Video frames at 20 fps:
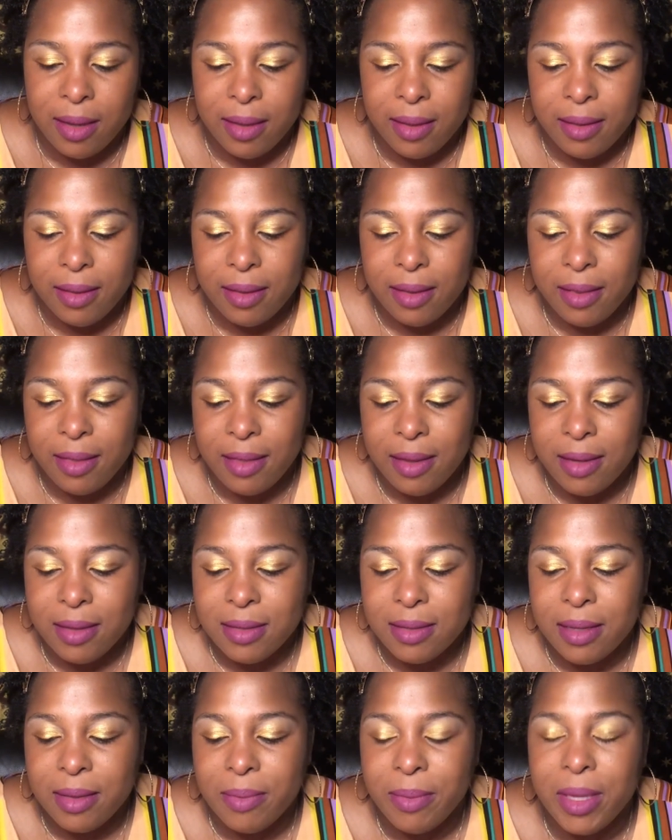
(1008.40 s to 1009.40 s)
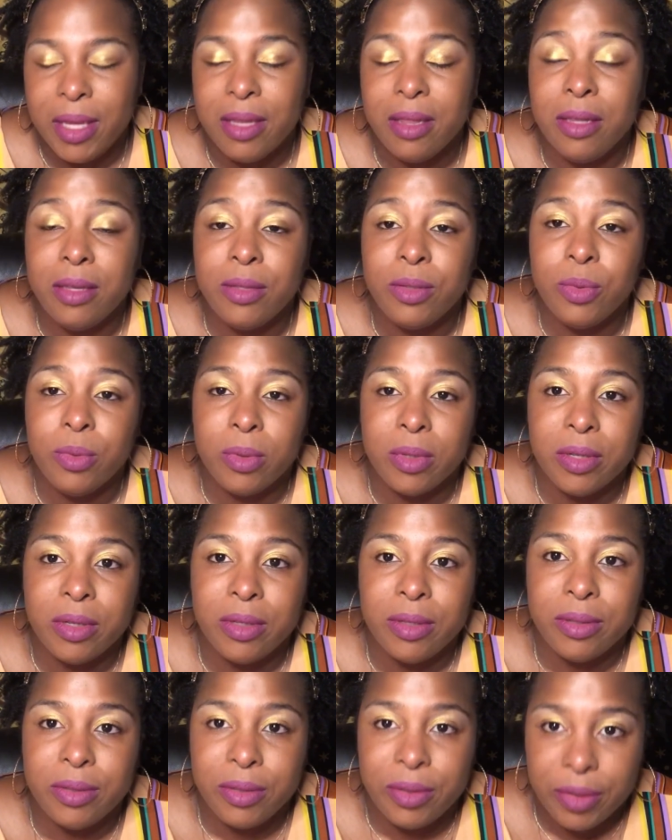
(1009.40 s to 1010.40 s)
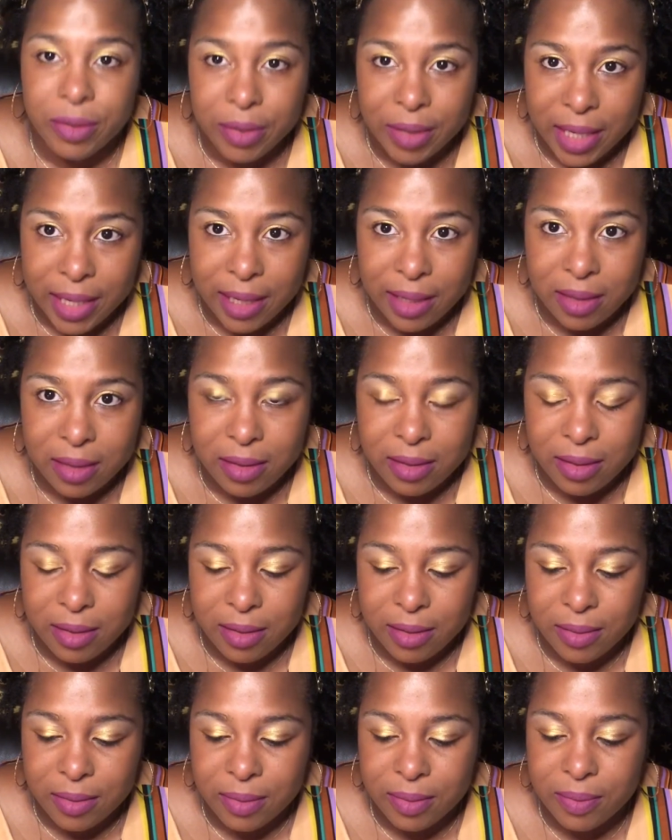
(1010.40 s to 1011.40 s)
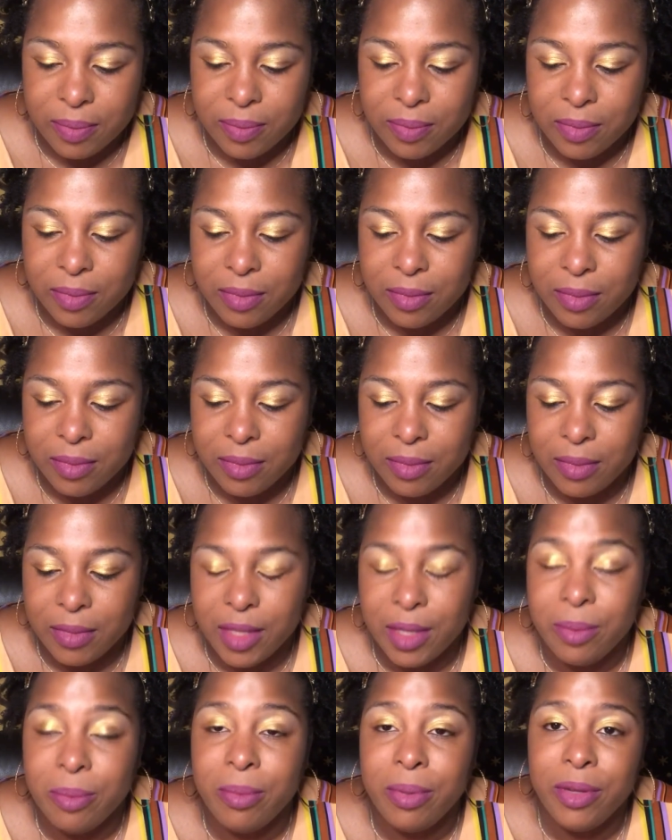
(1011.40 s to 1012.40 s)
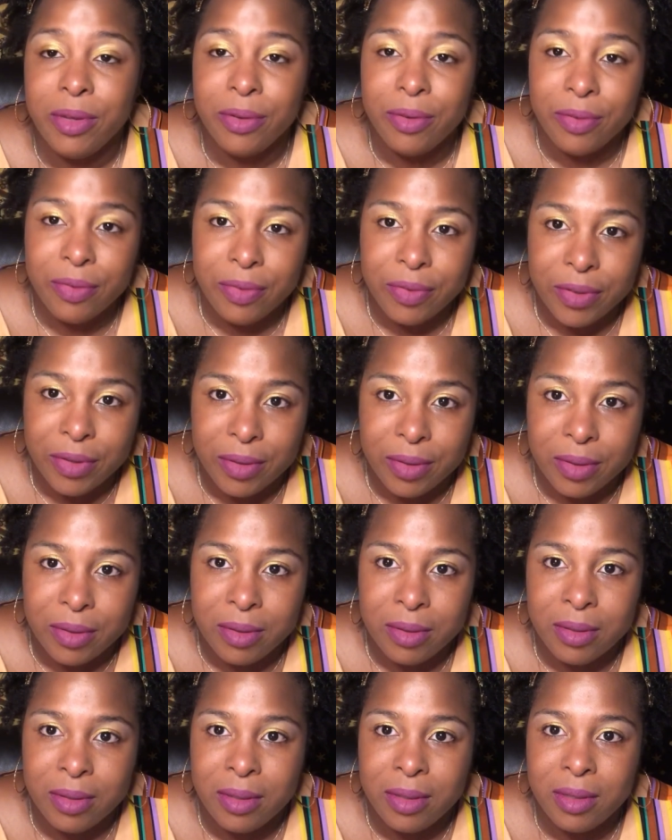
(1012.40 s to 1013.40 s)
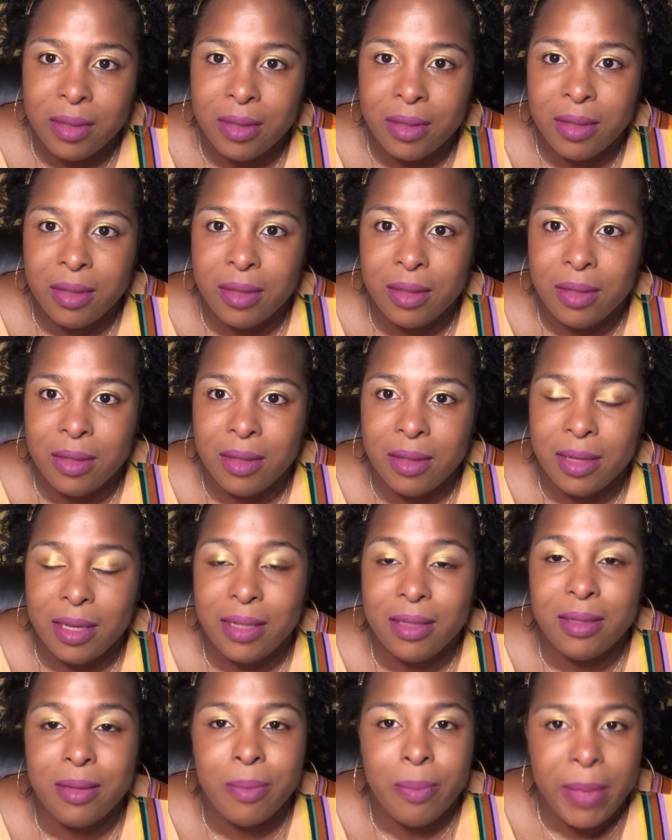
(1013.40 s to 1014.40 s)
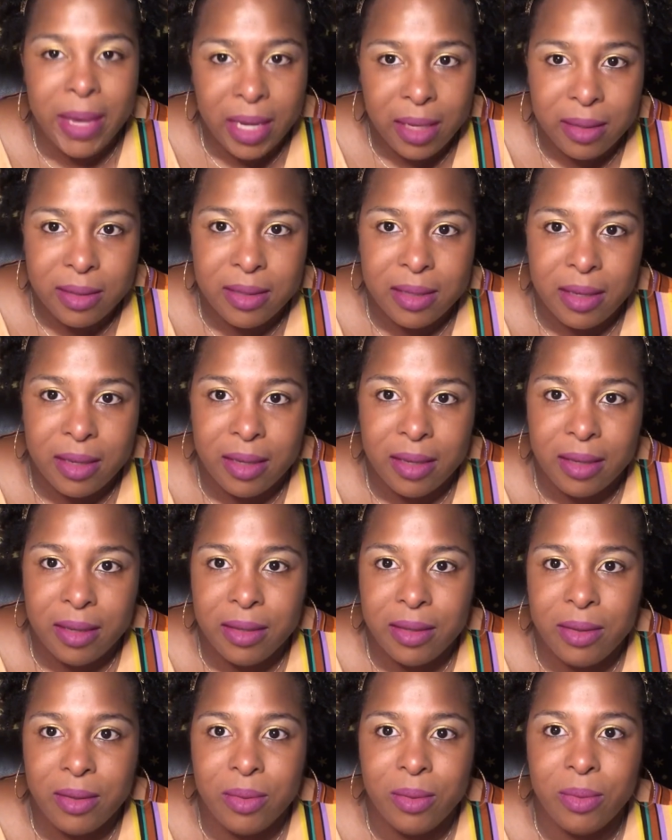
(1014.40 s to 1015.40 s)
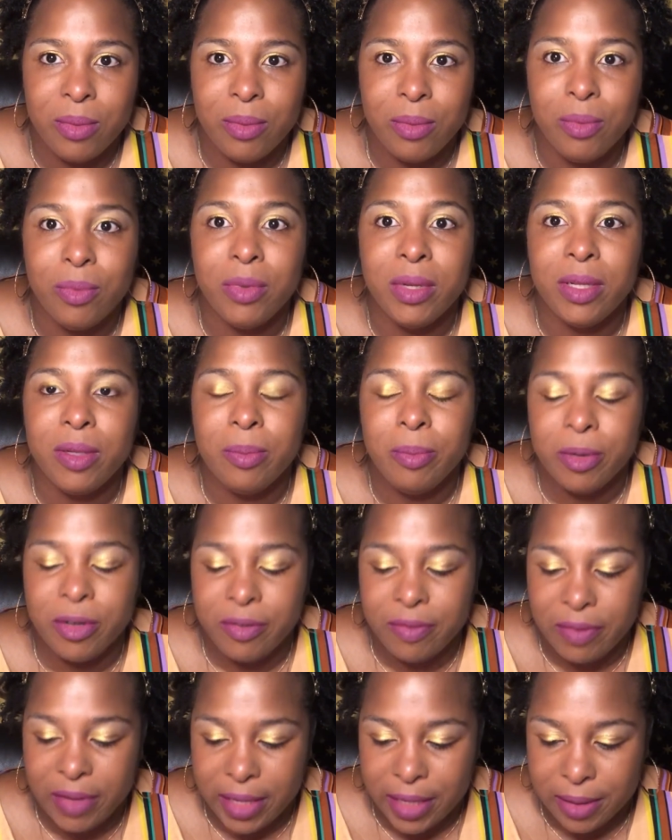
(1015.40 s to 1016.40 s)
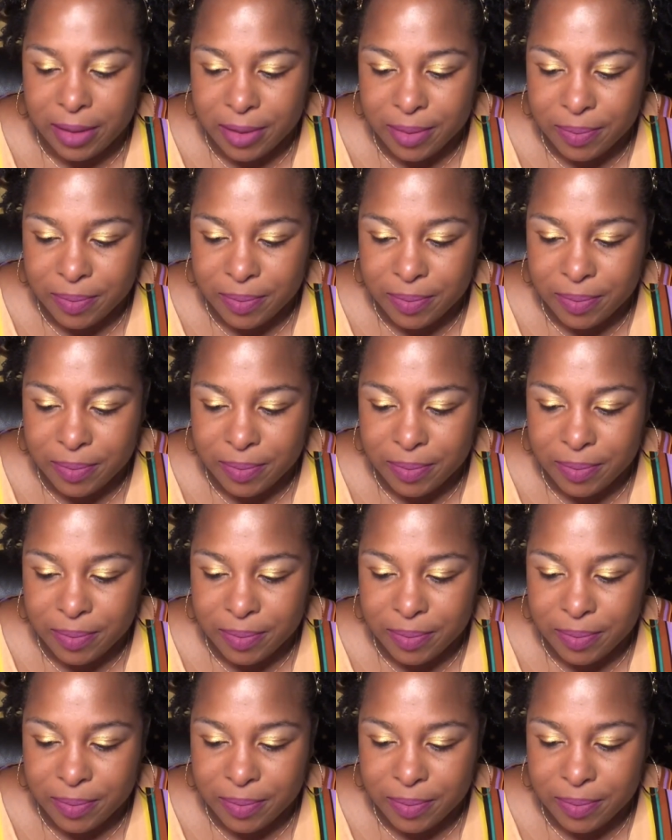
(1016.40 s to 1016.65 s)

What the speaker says: the things that make this world great and beautiful and amazing, will prevail.